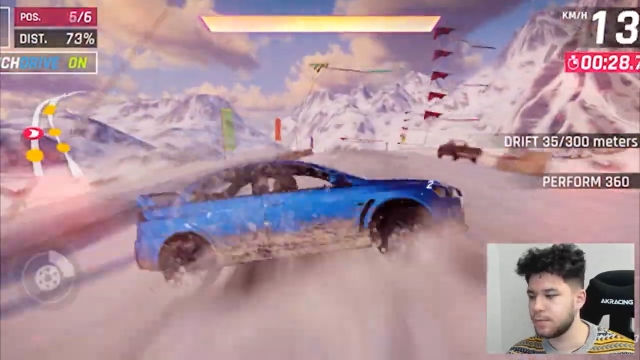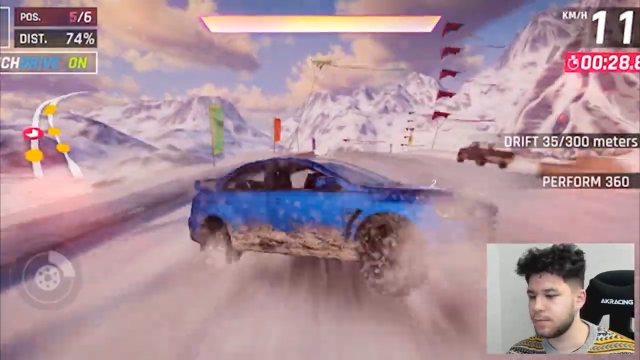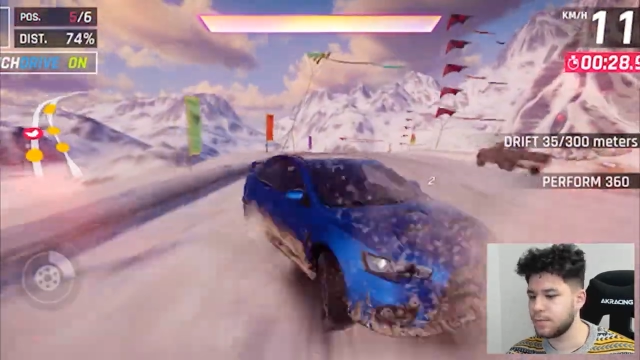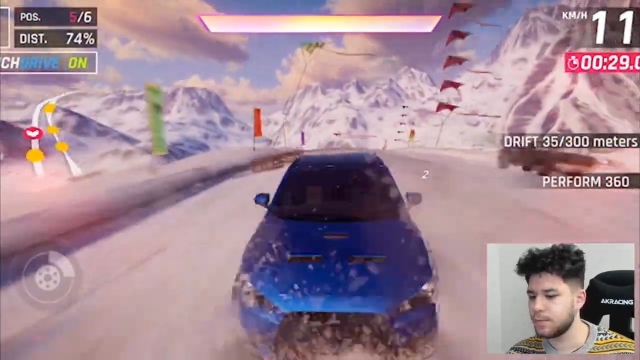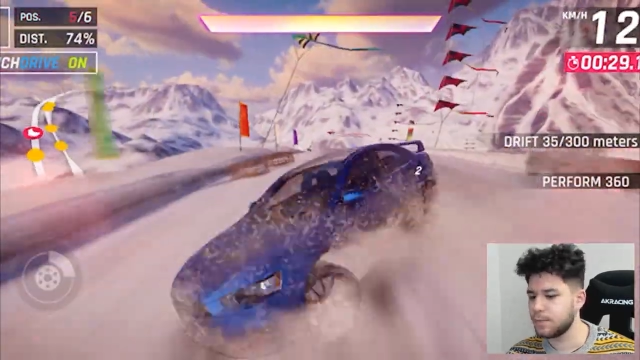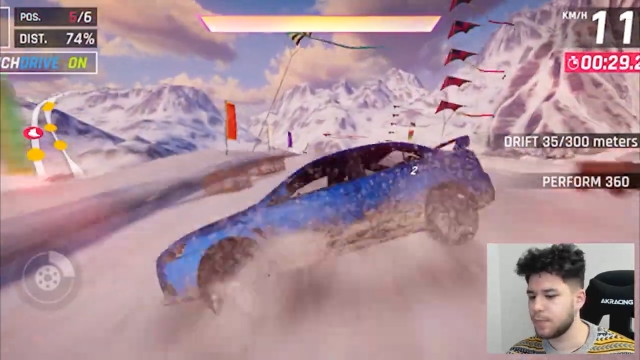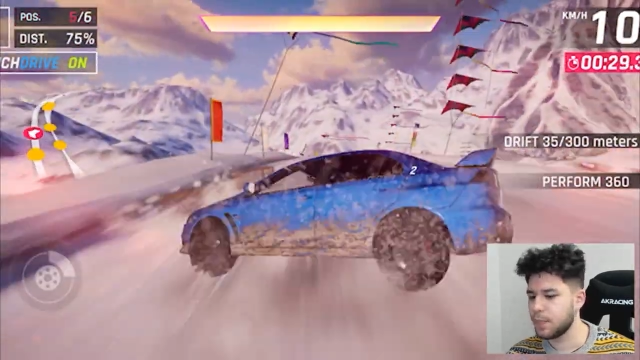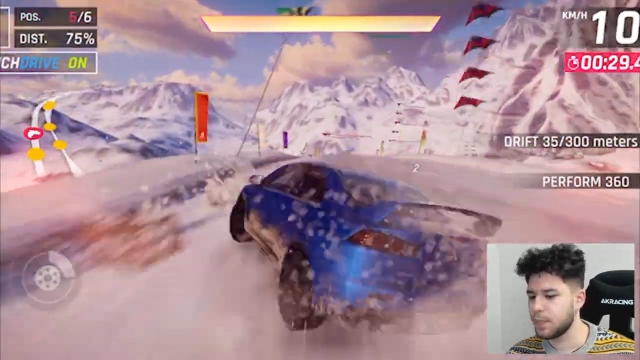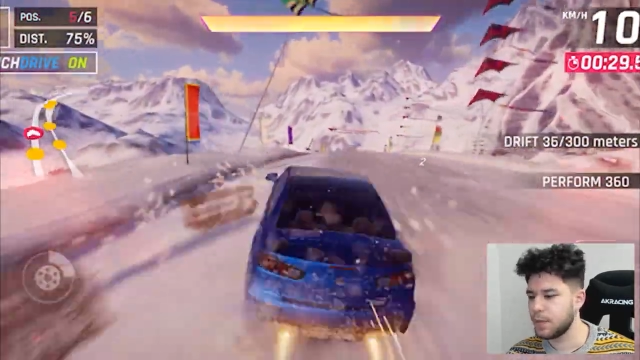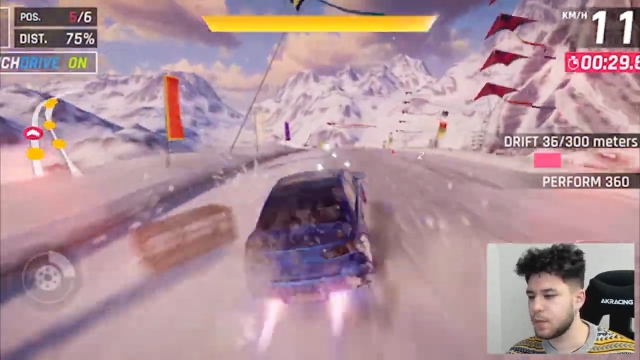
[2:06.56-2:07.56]

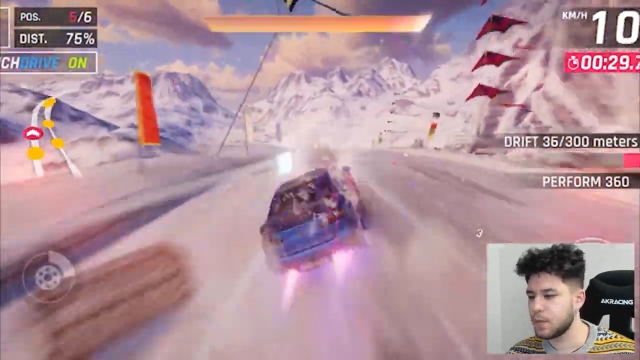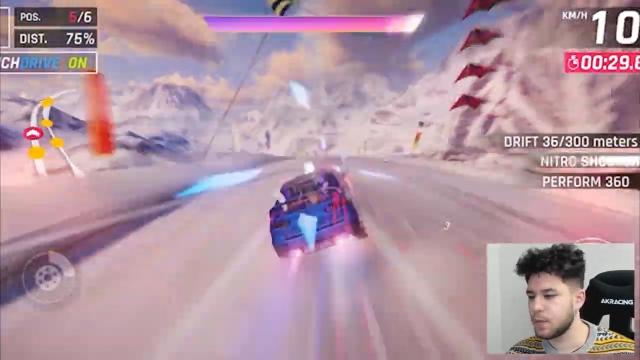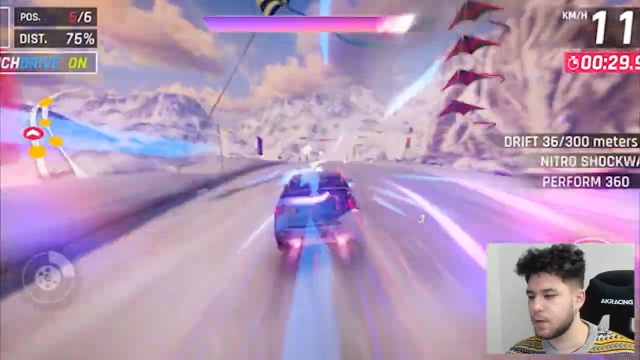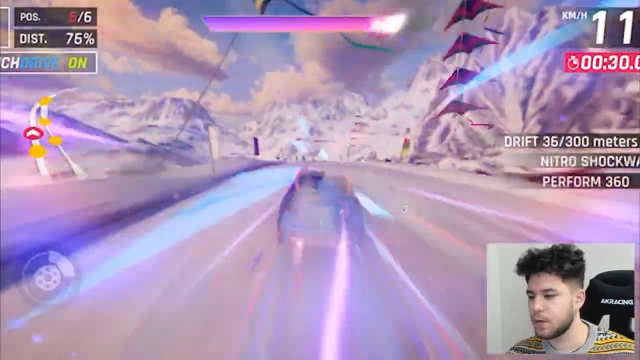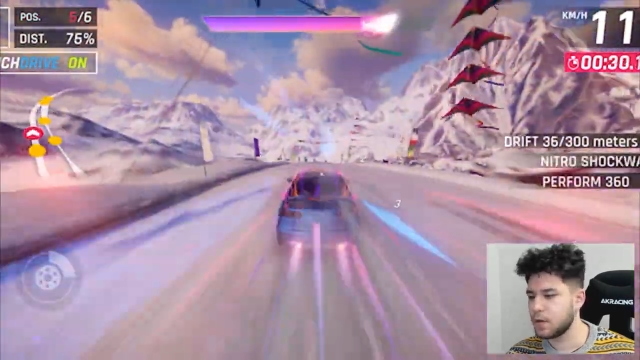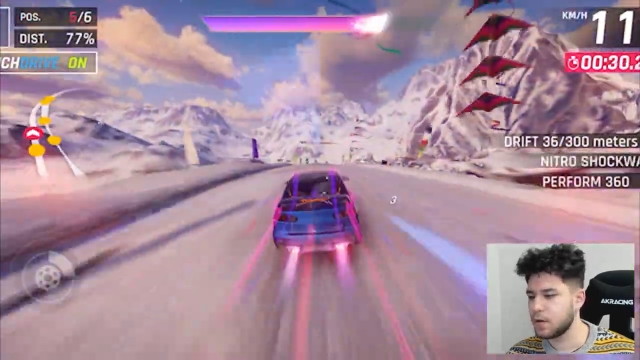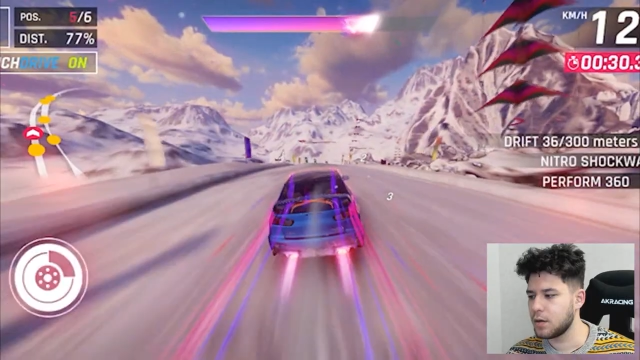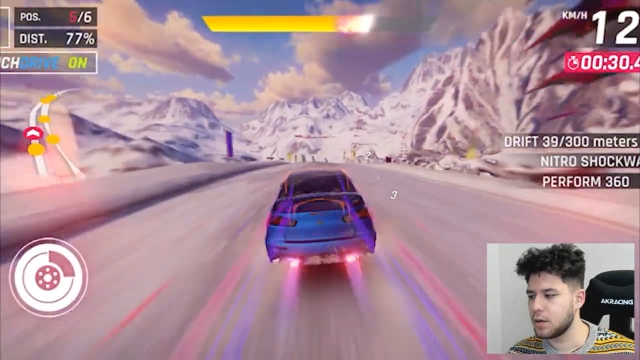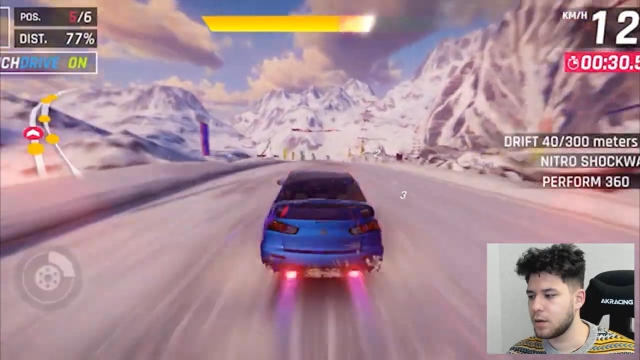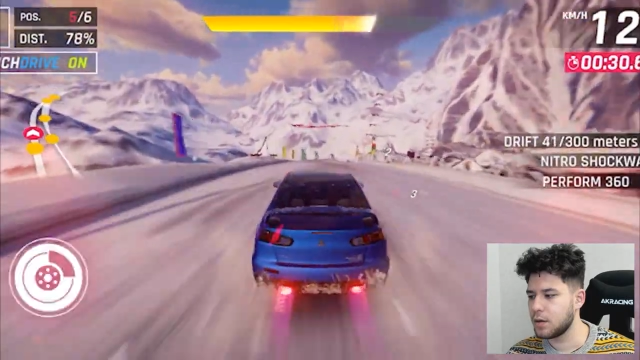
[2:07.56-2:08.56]

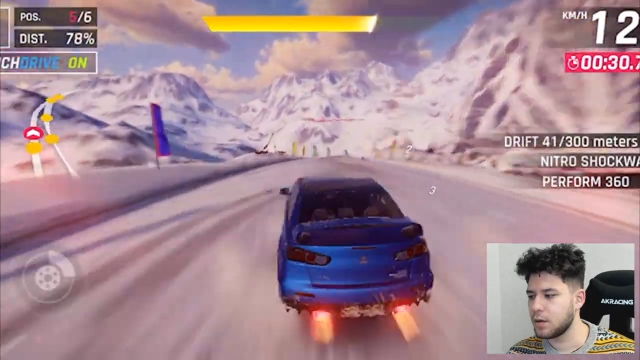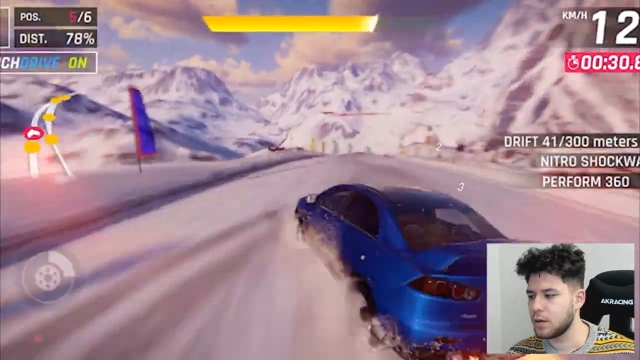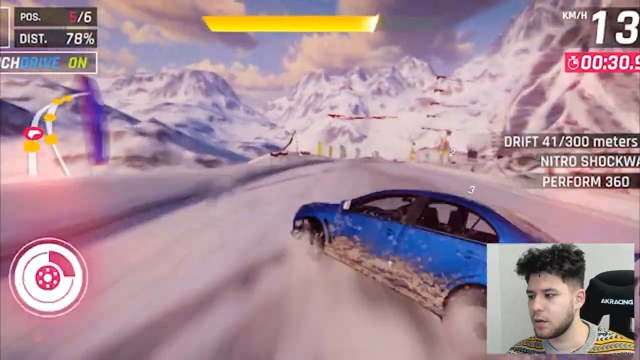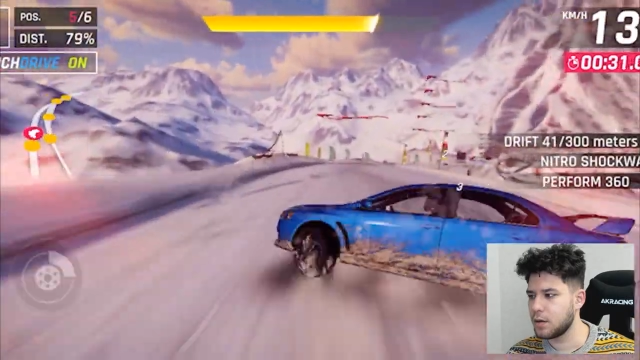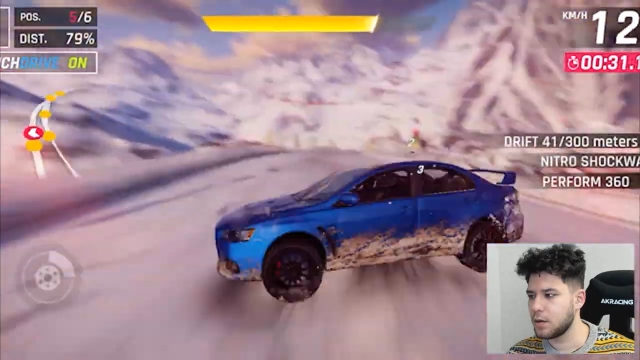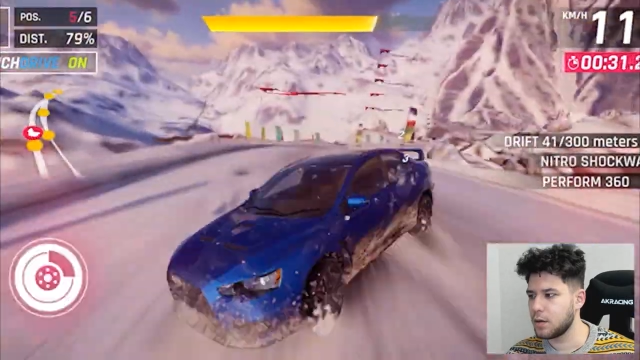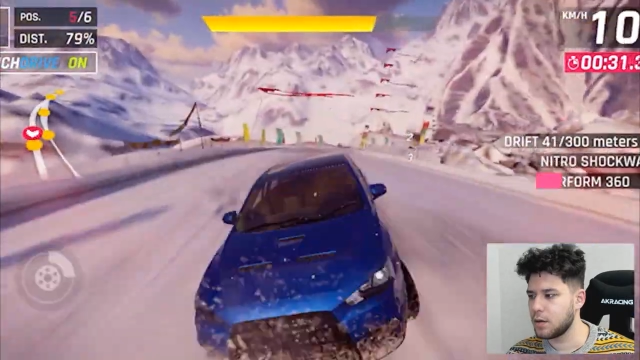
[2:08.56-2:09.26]
No one is speaking in this clip.